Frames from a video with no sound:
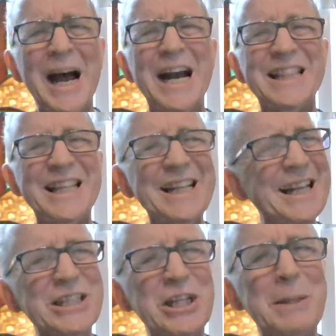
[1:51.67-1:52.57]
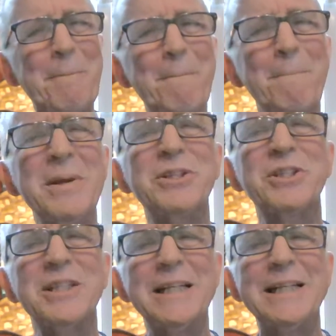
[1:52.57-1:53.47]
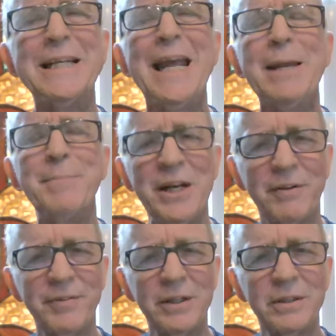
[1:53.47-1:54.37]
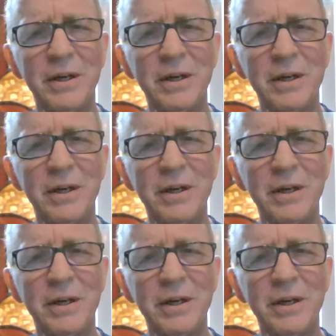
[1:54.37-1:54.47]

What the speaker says: I think that's a misnaming of it.